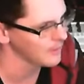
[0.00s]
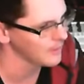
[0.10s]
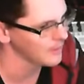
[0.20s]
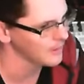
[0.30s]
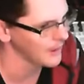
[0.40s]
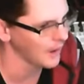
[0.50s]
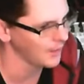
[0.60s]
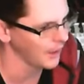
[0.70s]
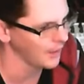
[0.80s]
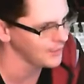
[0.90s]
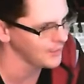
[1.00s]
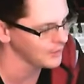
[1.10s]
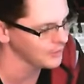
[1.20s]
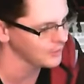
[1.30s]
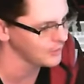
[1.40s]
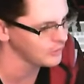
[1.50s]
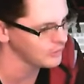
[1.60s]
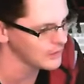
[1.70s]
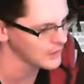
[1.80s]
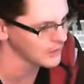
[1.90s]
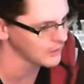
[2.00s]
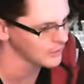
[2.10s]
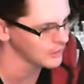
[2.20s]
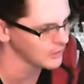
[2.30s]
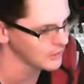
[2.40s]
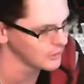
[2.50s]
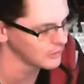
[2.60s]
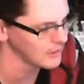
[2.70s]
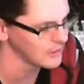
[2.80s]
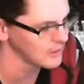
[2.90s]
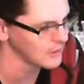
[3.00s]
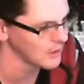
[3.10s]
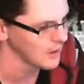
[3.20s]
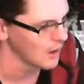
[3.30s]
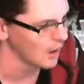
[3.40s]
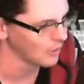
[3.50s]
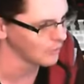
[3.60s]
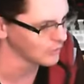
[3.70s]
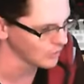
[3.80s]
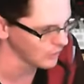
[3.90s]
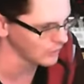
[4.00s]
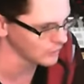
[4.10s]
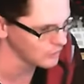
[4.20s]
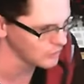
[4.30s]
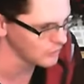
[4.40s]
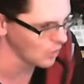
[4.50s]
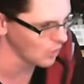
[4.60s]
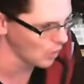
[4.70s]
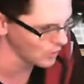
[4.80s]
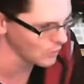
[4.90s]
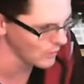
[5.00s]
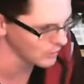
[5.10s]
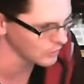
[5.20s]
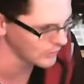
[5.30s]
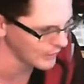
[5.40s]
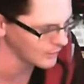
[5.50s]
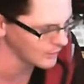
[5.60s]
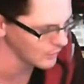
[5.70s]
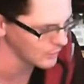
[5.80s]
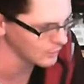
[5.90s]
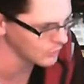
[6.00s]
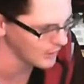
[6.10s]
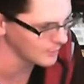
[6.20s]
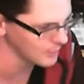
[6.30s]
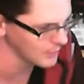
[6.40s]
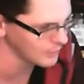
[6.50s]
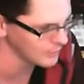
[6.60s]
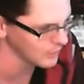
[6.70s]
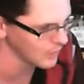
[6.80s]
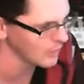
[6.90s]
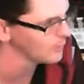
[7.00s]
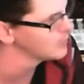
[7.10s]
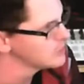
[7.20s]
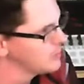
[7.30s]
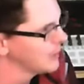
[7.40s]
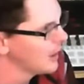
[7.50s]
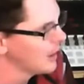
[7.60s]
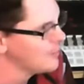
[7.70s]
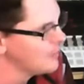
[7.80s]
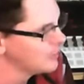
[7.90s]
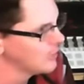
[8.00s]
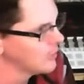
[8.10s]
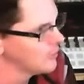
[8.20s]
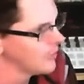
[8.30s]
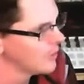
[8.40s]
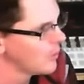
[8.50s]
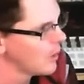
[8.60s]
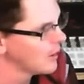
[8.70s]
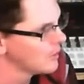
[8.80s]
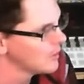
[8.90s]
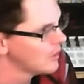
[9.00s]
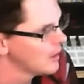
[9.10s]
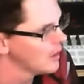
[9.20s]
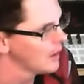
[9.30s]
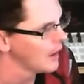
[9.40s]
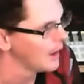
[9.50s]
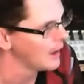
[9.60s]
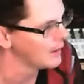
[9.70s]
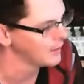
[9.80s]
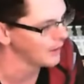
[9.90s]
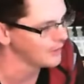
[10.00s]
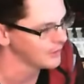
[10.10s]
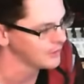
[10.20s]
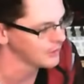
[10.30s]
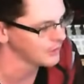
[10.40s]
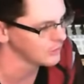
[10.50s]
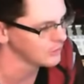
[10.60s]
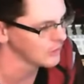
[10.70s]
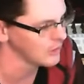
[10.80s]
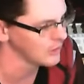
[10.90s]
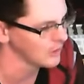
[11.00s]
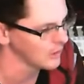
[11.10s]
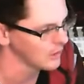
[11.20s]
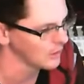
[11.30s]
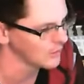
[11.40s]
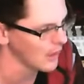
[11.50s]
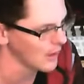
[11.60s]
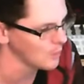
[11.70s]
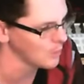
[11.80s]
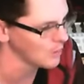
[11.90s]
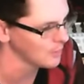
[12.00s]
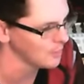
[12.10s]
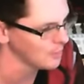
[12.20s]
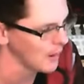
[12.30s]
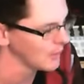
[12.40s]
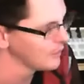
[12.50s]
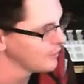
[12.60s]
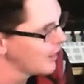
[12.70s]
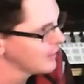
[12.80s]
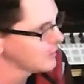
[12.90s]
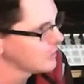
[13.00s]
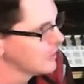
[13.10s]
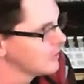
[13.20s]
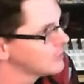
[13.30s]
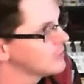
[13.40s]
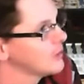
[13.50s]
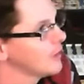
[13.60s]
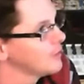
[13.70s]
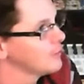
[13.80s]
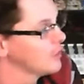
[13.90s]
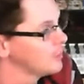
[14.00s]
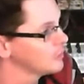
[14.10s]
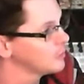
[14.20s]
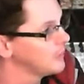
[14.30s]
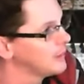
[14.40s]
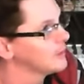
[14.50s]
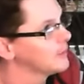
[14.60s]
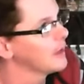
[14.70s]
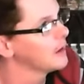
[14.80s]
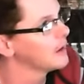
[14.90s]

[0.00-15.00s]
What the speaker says: yeah, I think this year you're going to see a return to hardware standalone samplers, which has been kind of missing for a while. And I think you're going to see a lot more polyphonic synths. The other rumors being that